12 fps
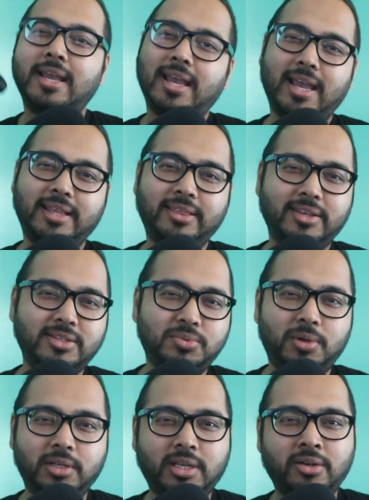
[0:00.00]
and this
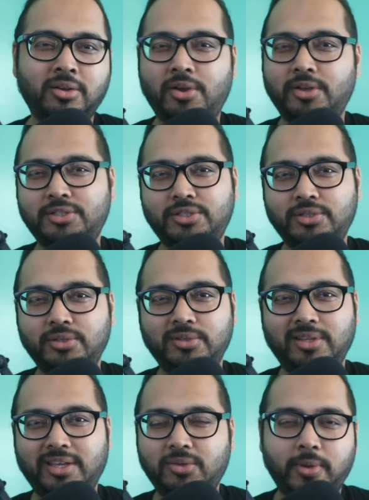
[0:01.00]
one can cost
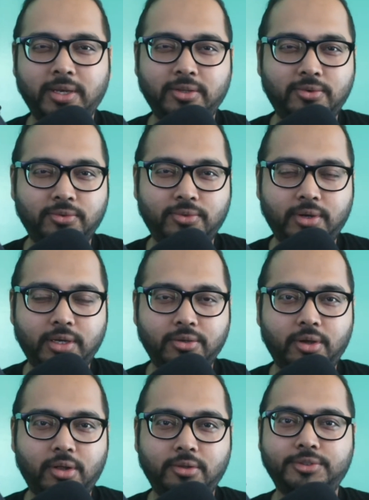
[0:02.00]
you like $20 to
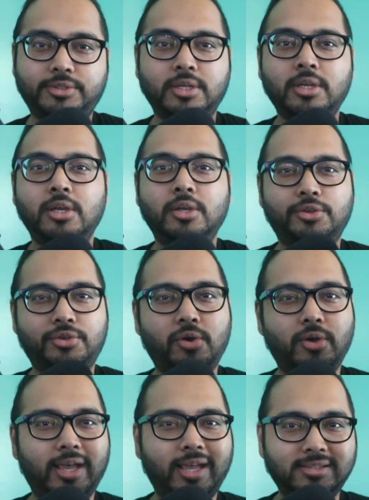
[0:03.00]
$30.
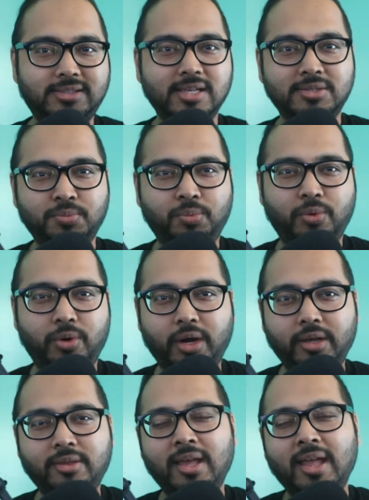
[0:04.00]
So is this
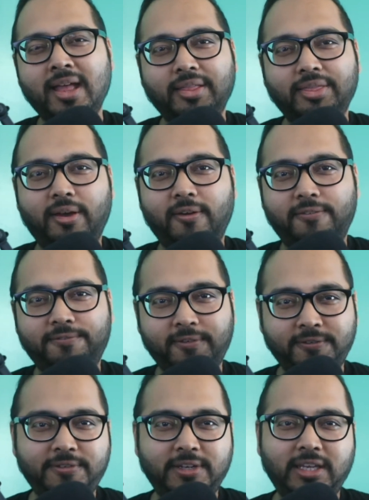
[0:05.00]
worth the
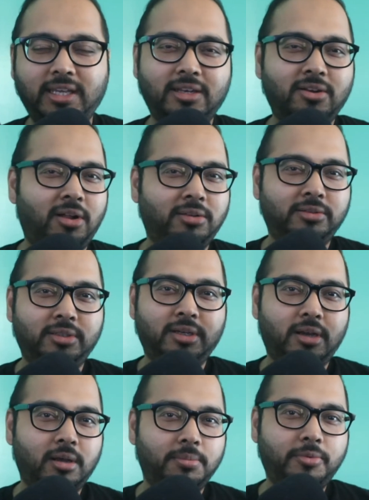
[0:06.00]

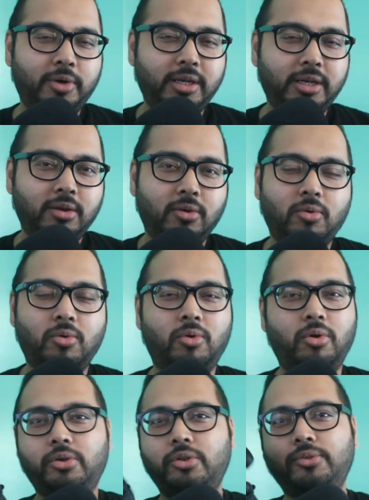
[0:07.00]
$50 upgrade,
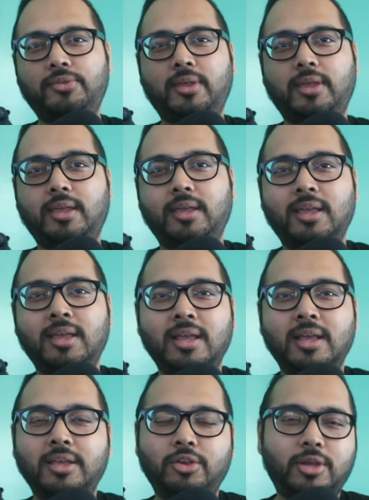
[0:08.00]
or do you think
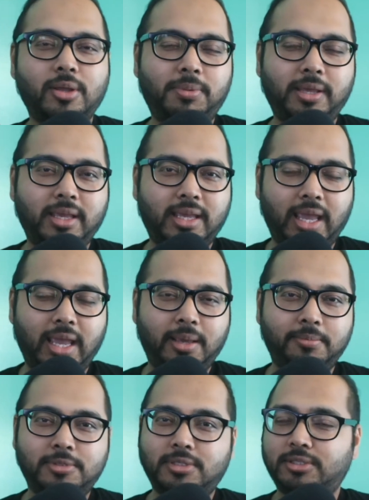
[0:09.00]
you can play
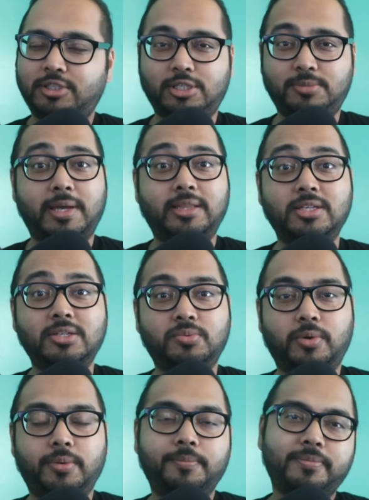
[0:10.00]
games just by this
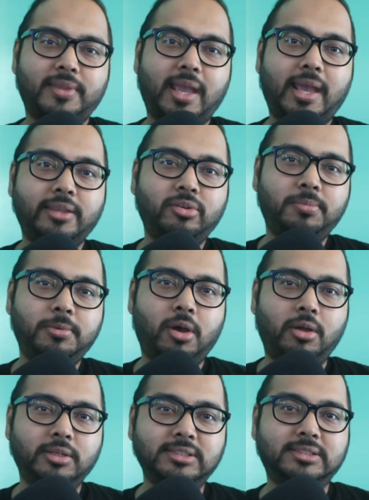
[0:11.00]
one? And to be
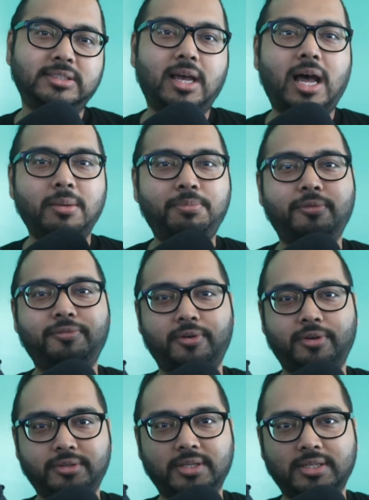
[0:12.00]
honest, I
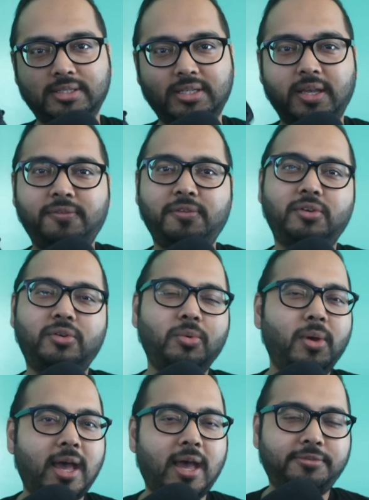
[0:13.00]
prefer this. If you
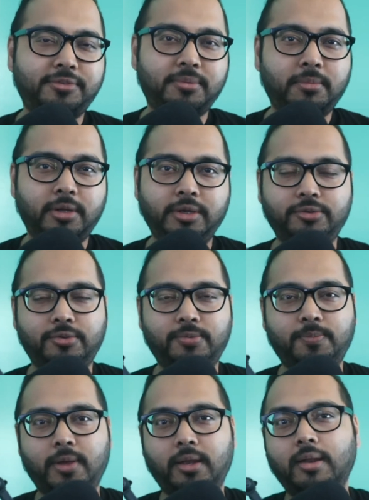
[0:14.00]
do have some money to
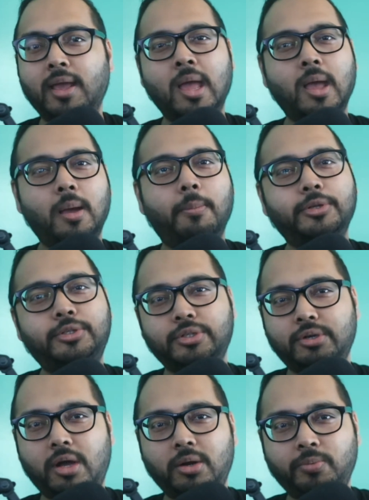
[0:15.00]
spend, but
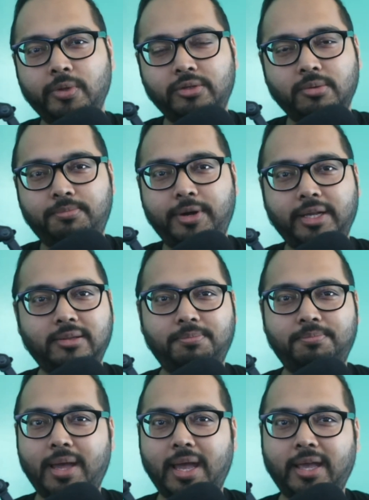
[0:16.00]
you're not willing to break the
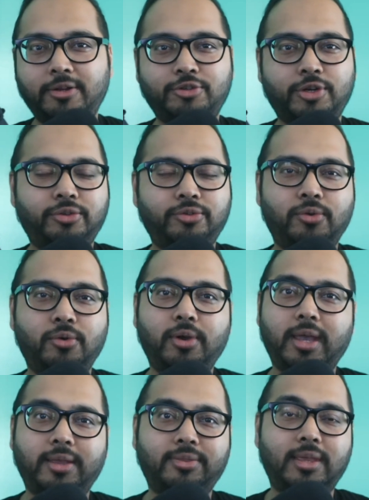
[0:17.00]
bank trying to go
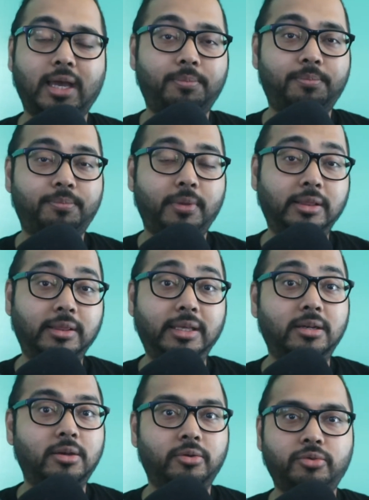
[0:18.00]
get that
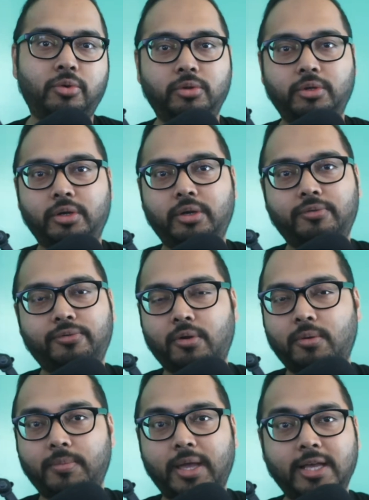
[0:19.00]
elite controller
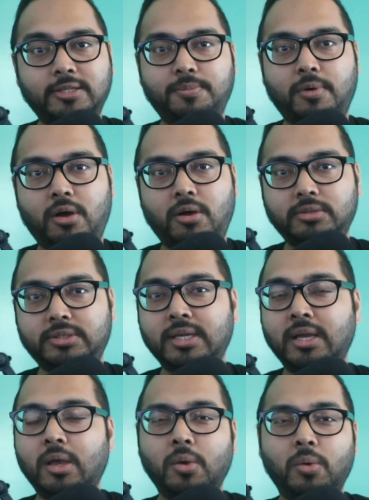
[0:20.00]
from Xbox,
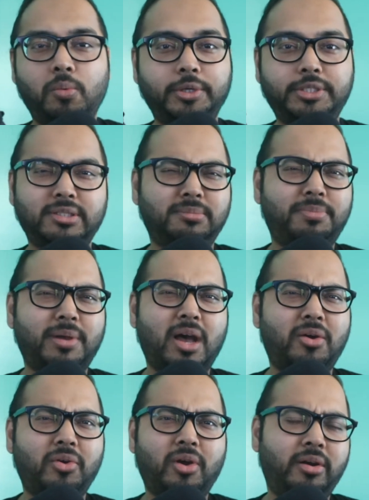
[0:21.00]
which is
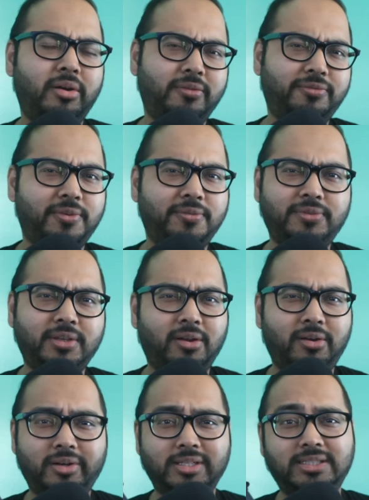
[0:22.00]
about 150
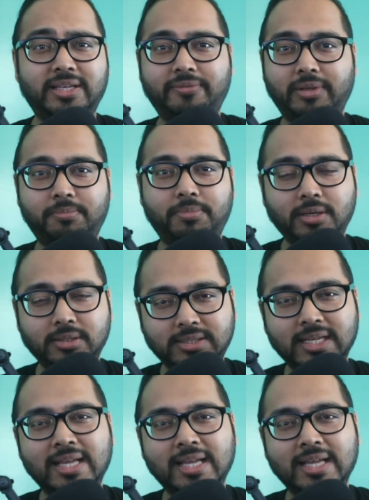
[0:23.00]
170 bucks,